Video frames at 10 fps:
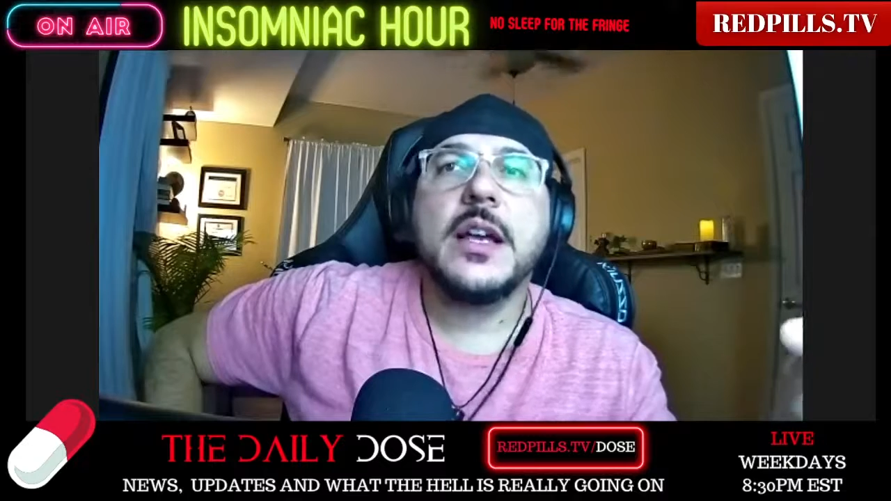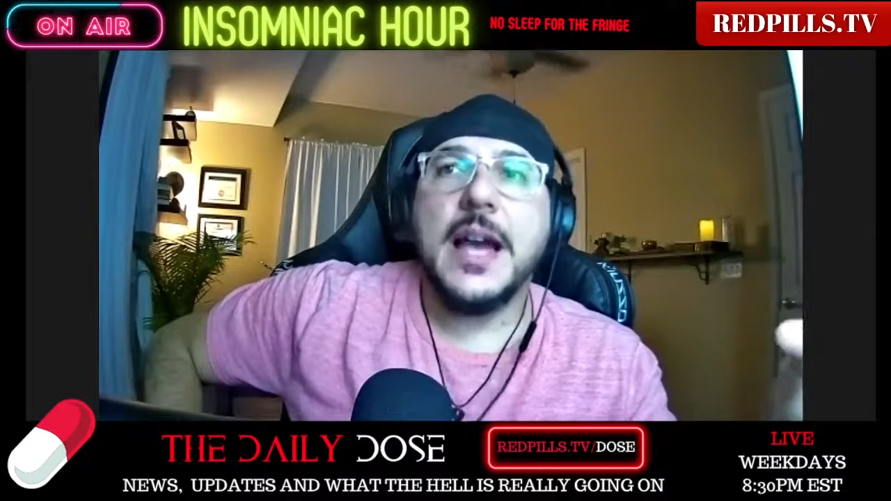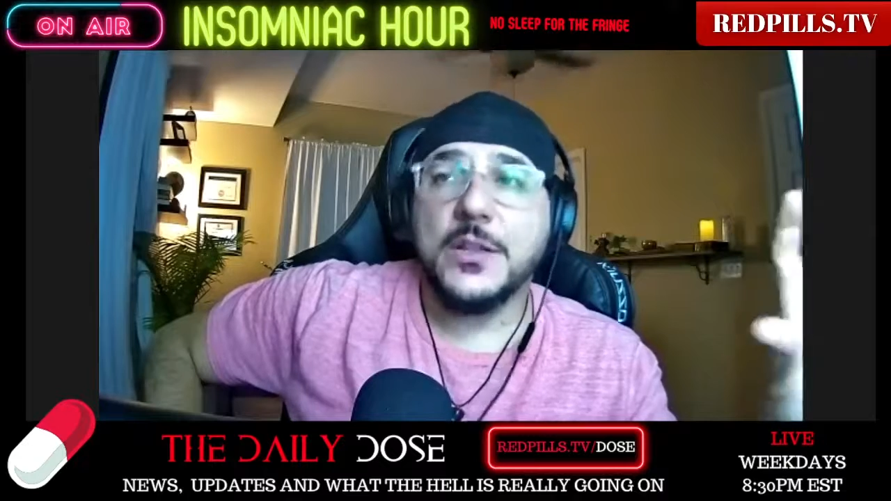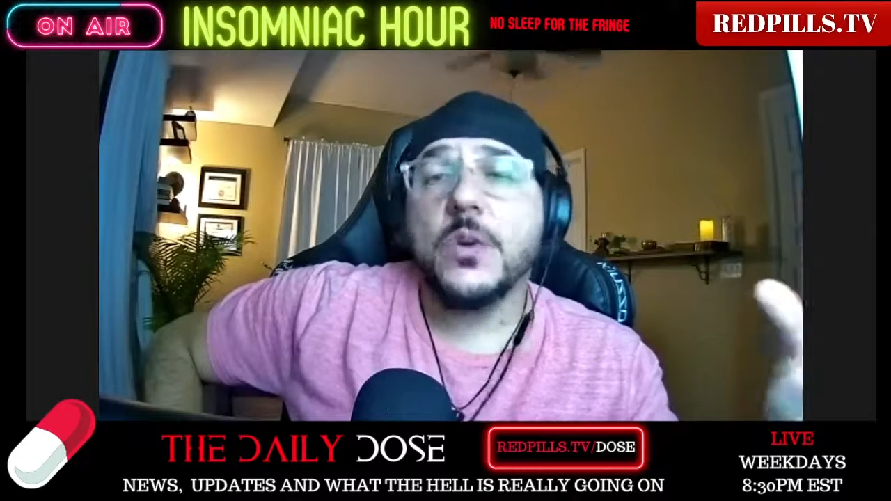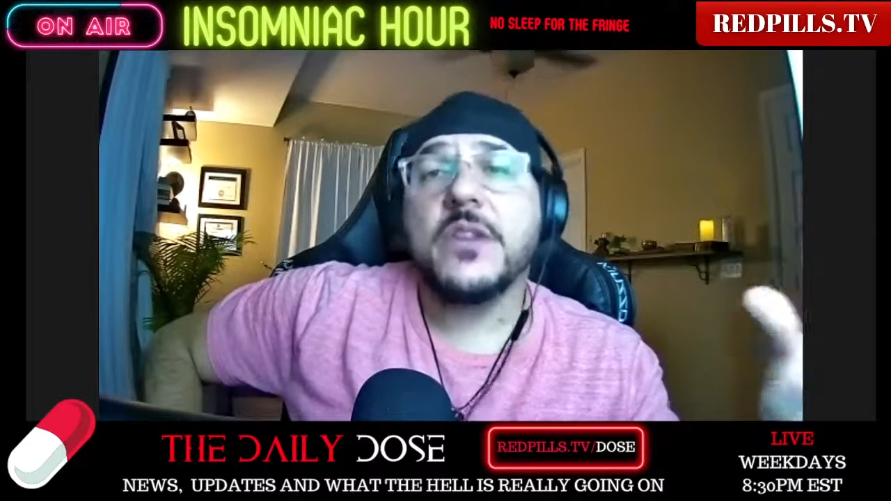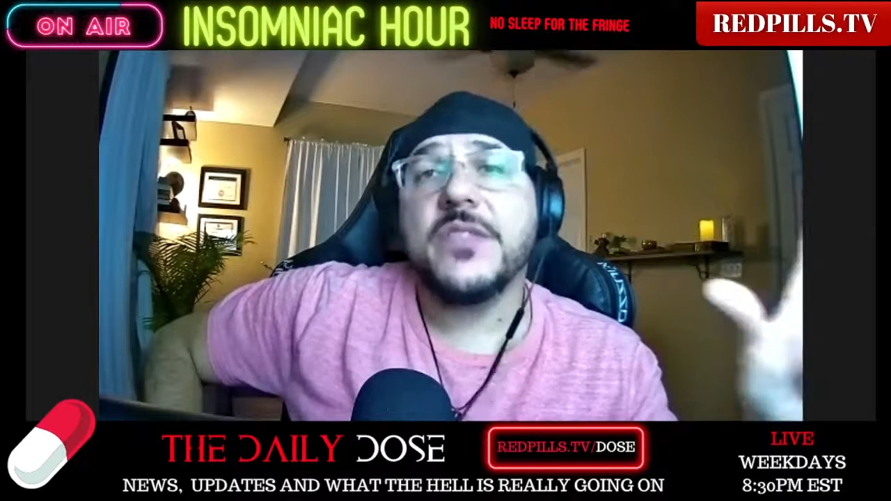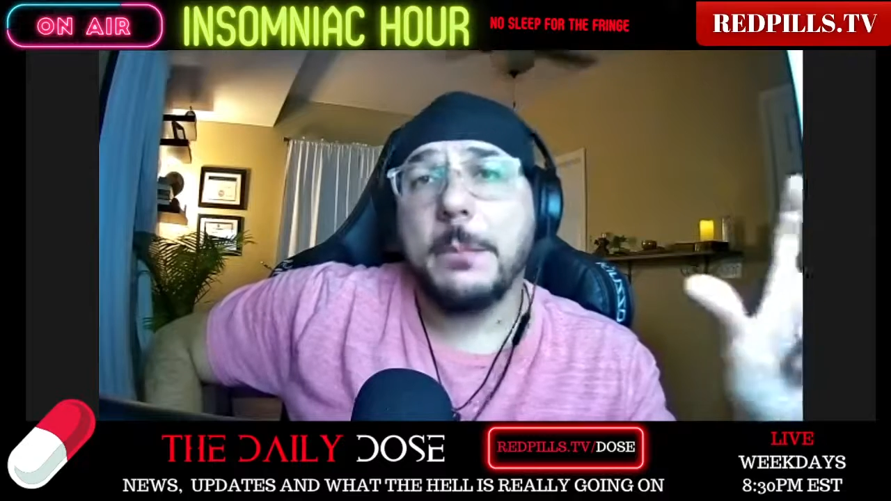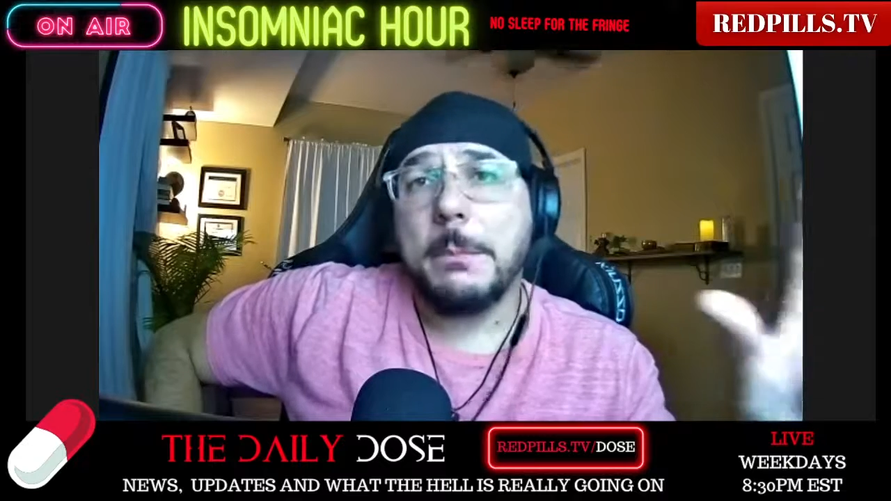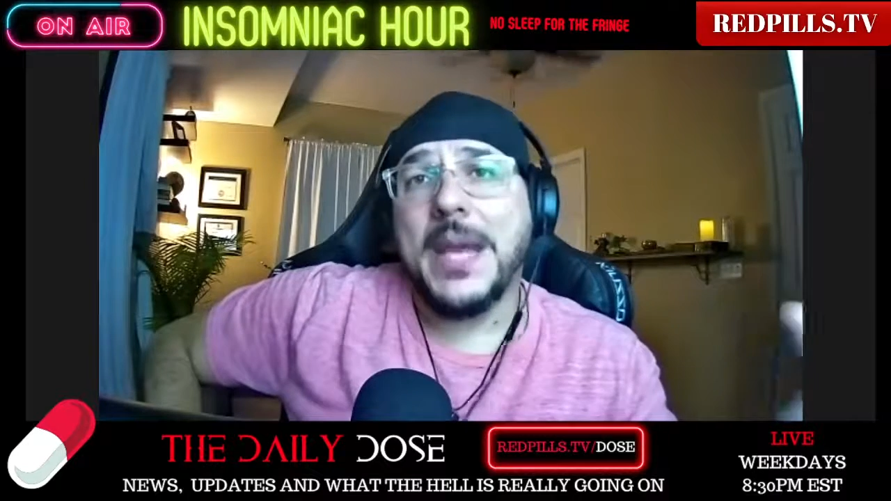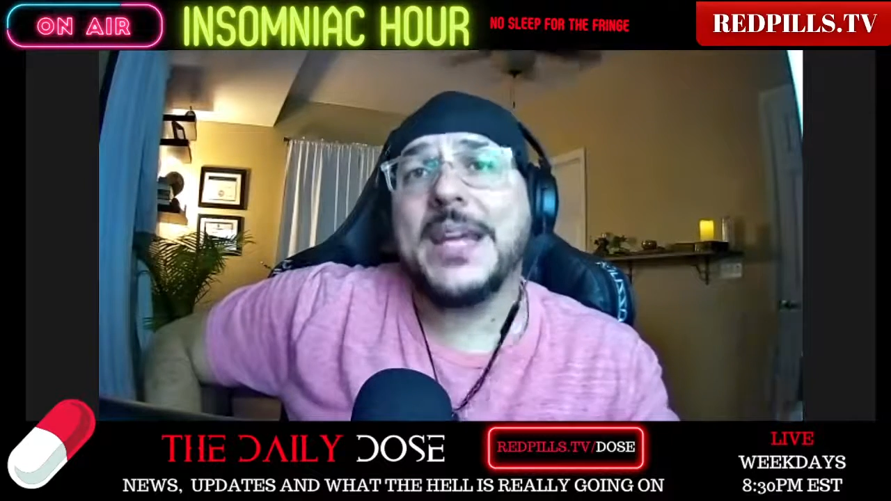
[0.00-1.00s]
as one of the
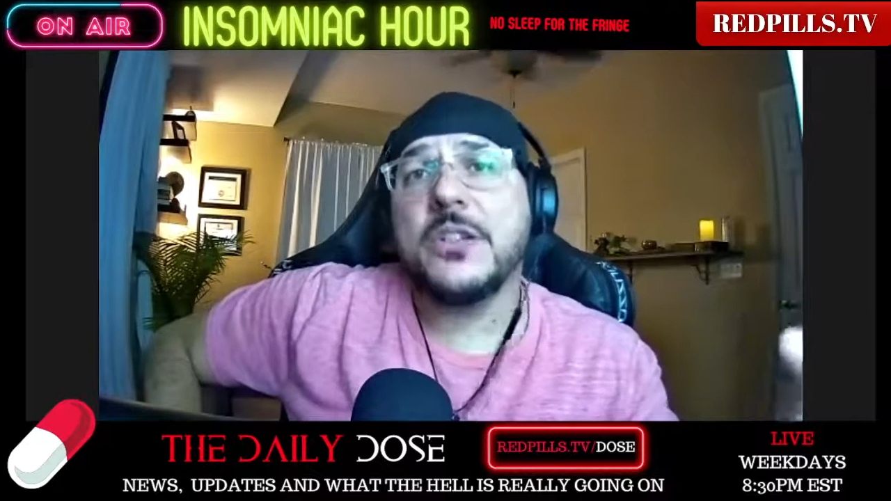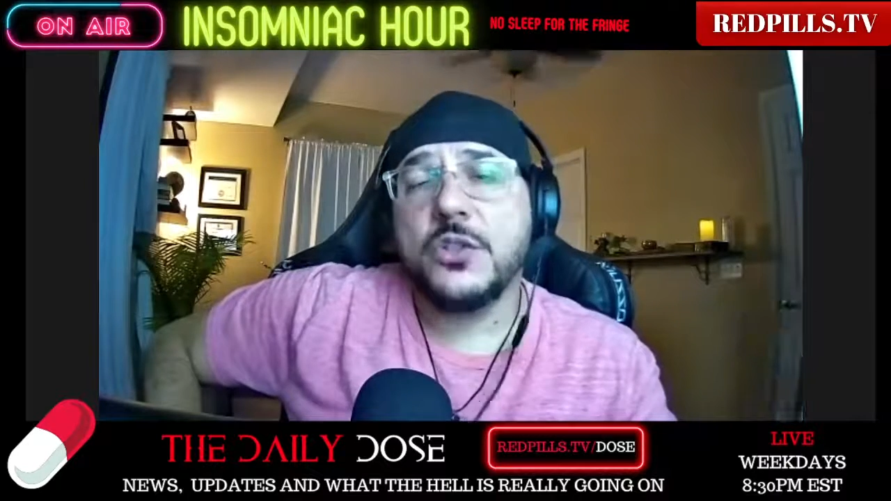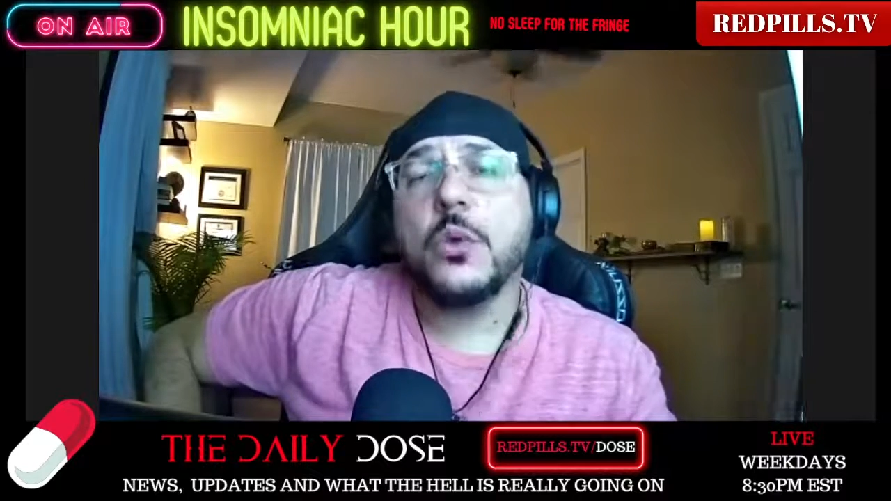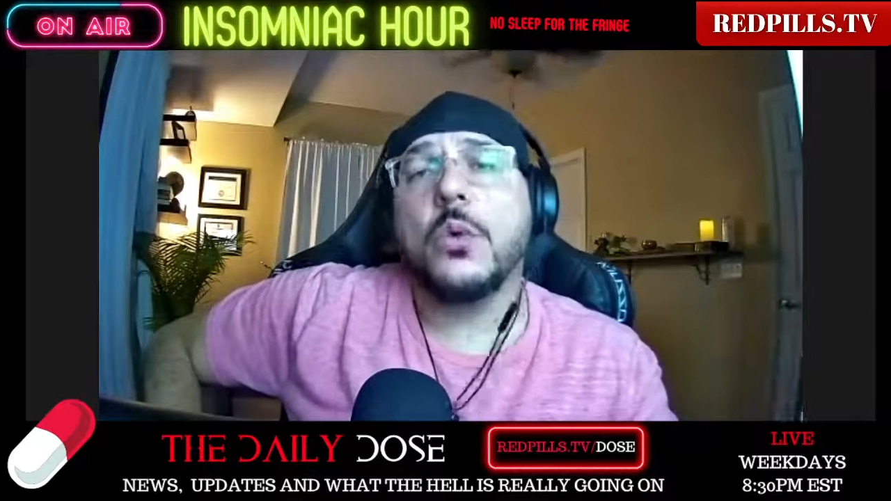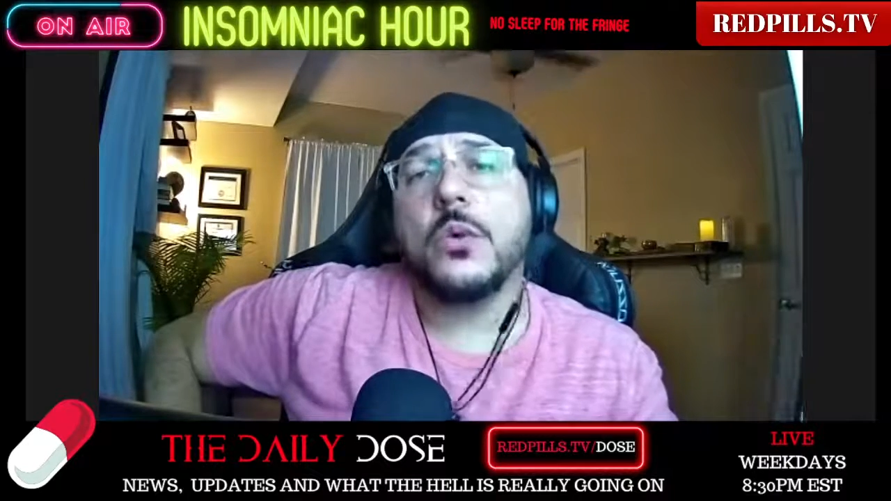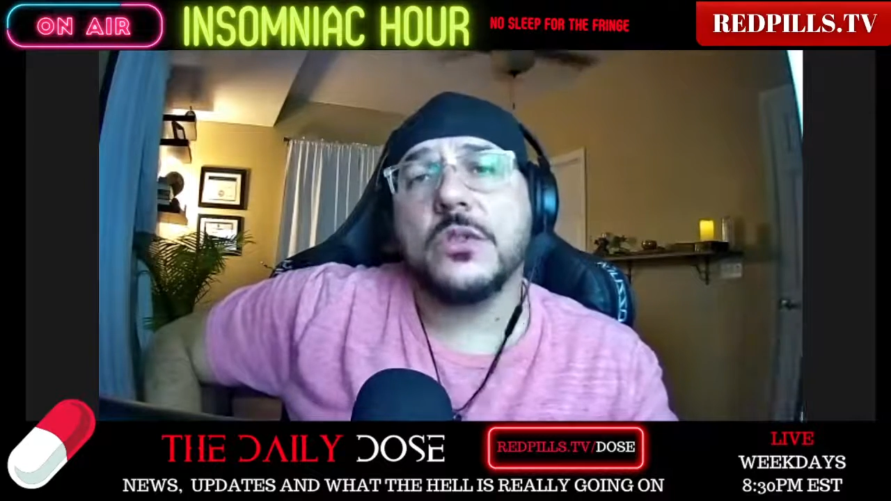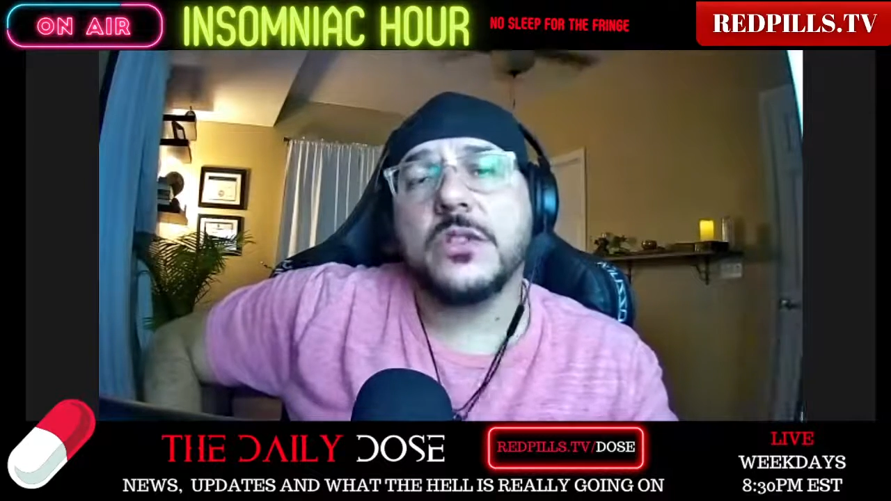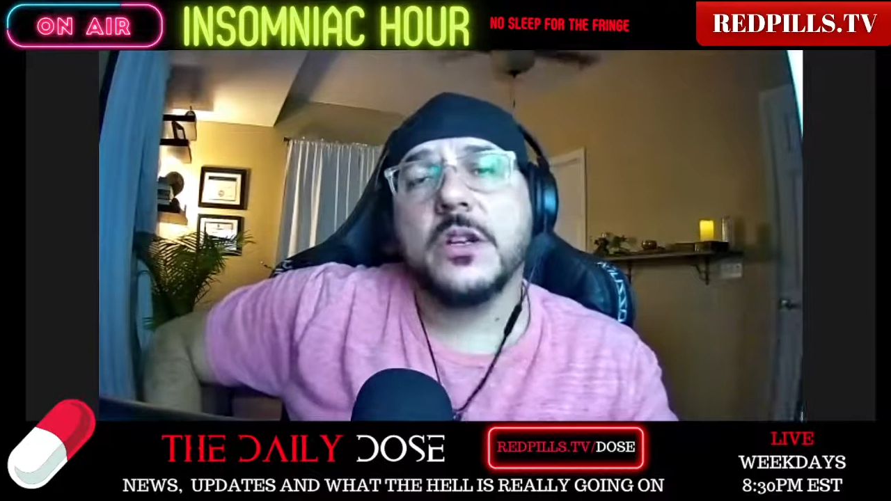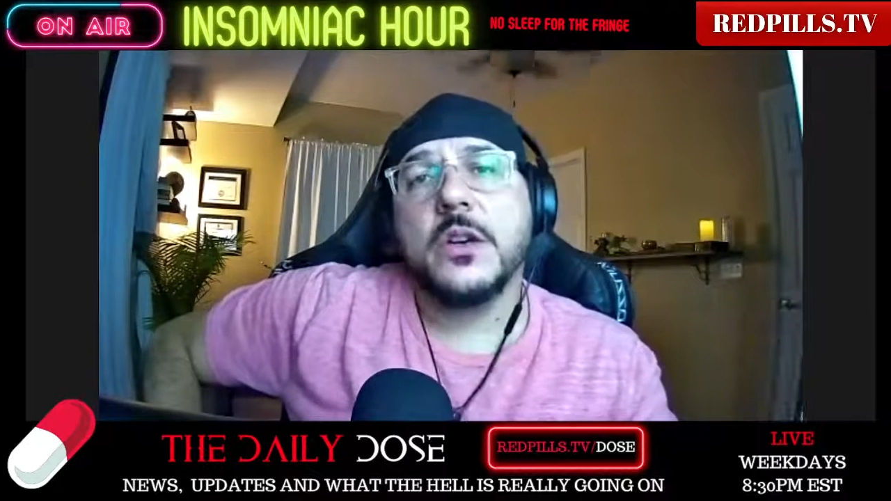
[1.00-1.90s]
main tools